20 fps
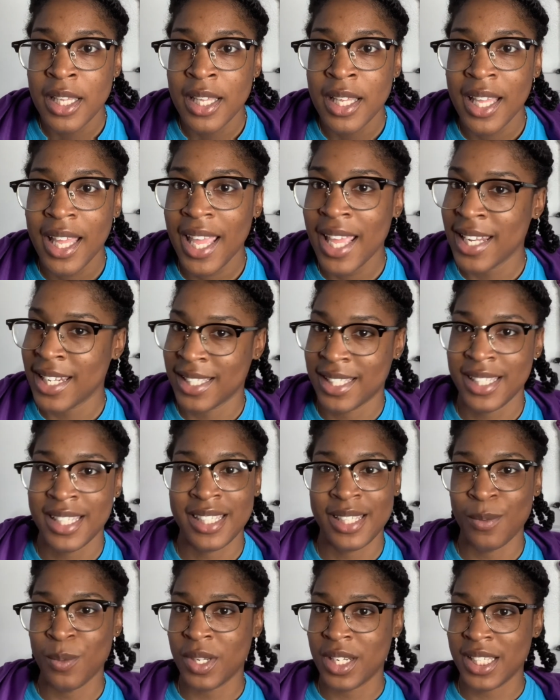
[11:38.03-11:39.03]
And the sister
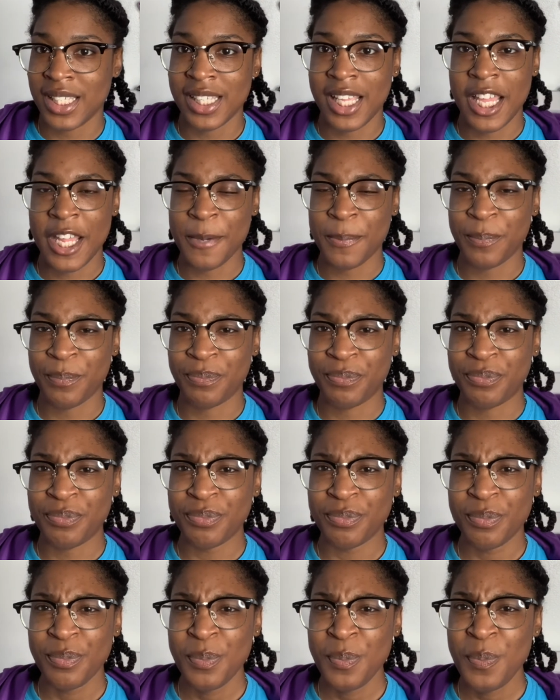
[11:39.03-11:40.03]
want to say
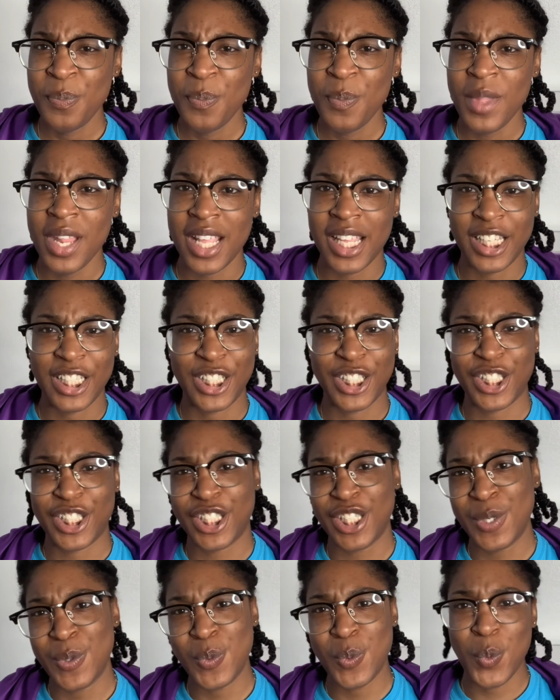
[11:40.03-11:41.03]

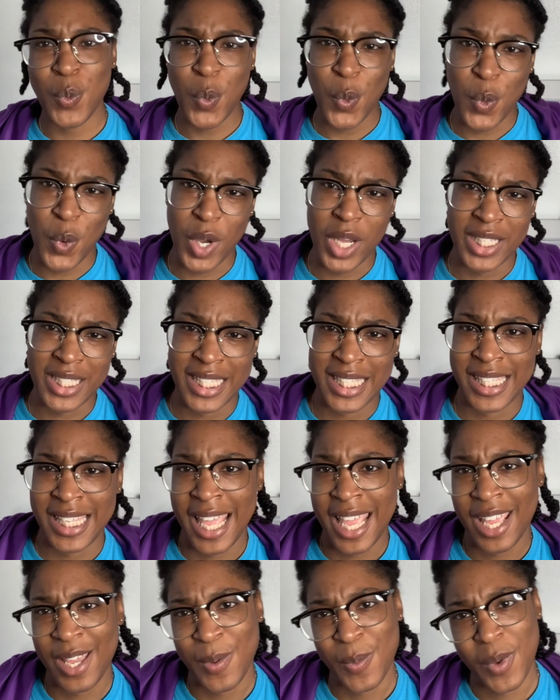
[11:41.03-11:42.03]
she wanted to
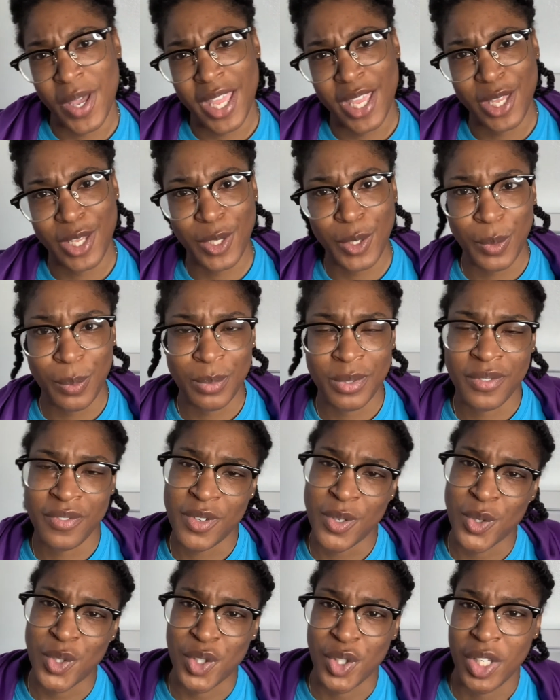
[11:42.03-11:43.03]
take away Coop's
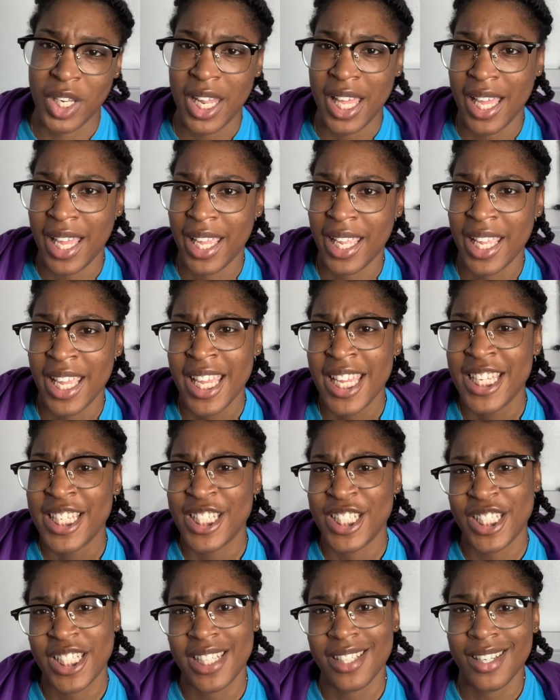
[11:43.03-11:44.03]
future like
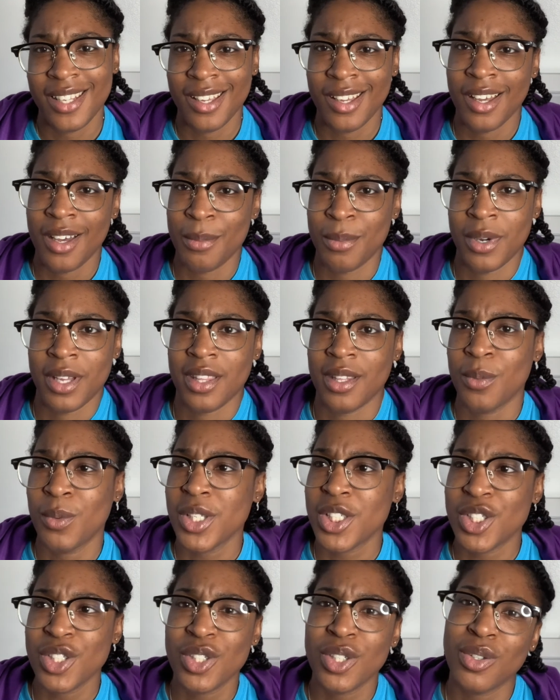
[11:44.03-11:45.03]
she did her brother. What
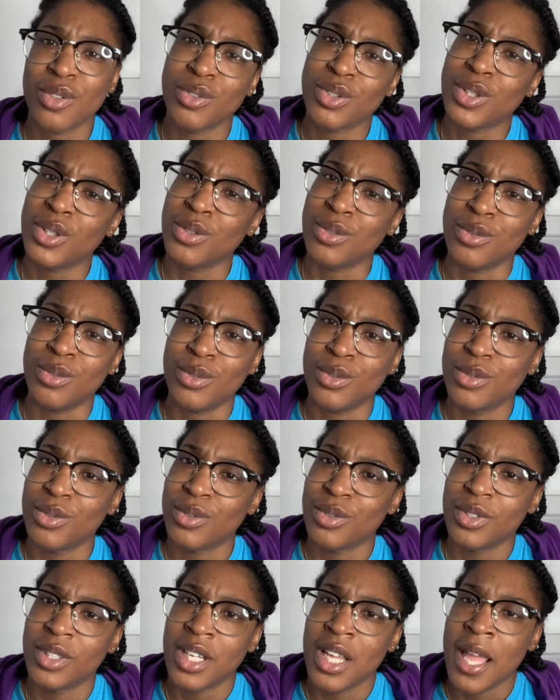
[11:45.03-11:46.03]
you gonna do?
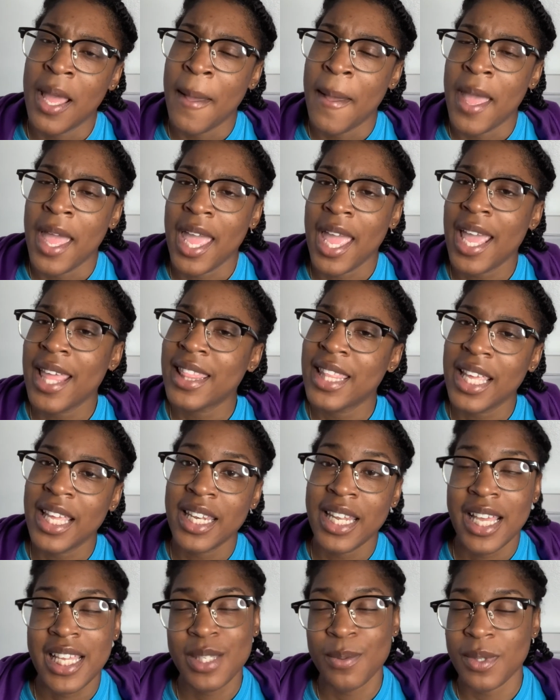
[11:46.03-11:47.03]
And then
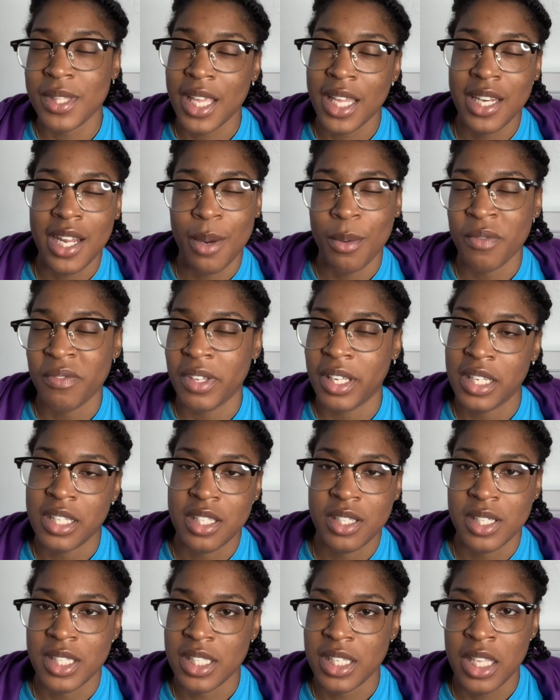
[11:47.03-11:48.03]
that's what they not revealing to
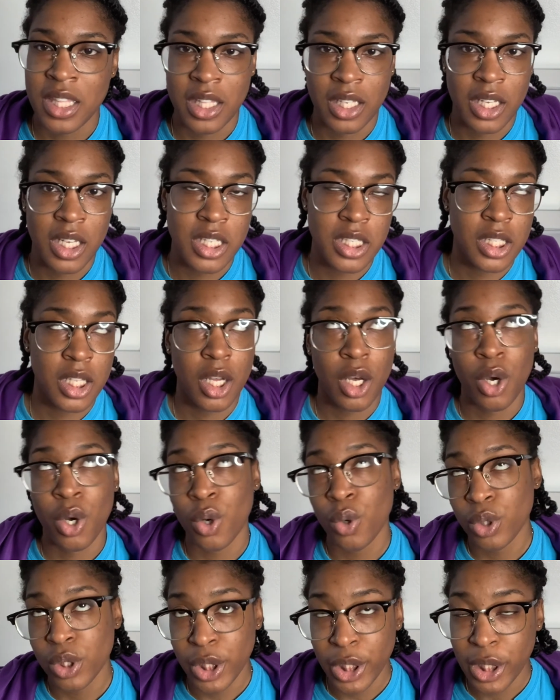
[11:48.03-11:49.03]
us either, because the
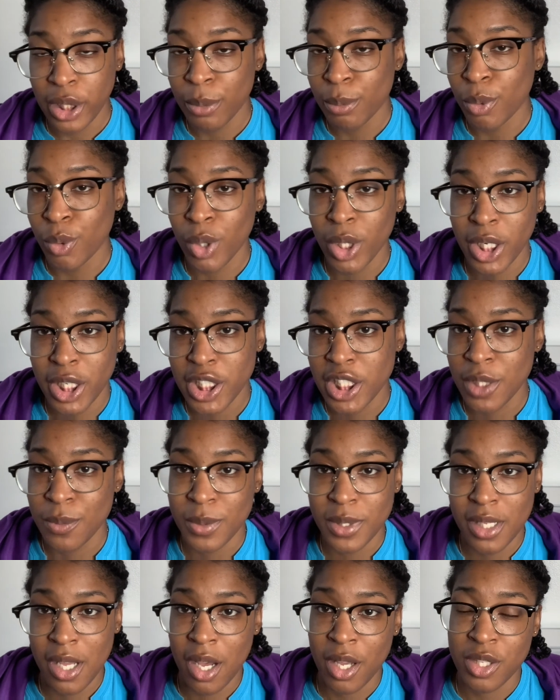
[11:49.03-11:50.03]
little boy that she was
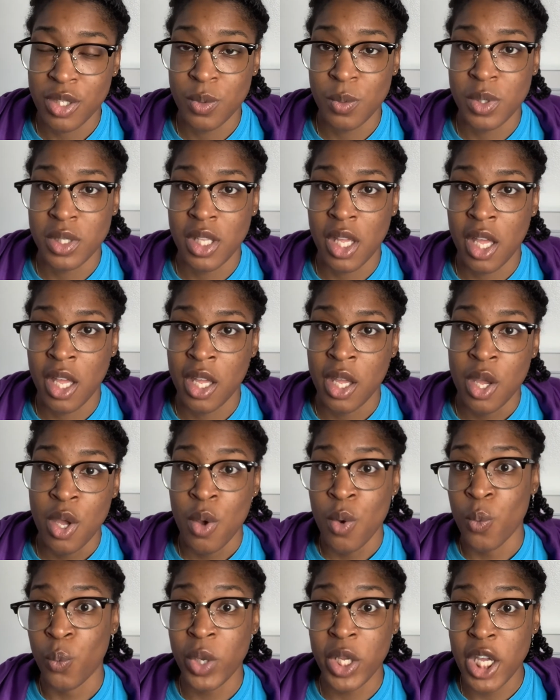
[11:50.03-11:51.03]
talking to was like,
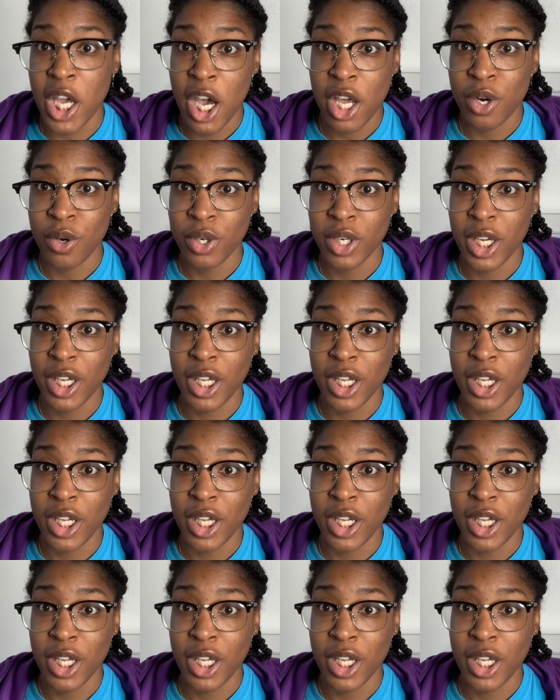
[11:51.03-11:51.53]
we got on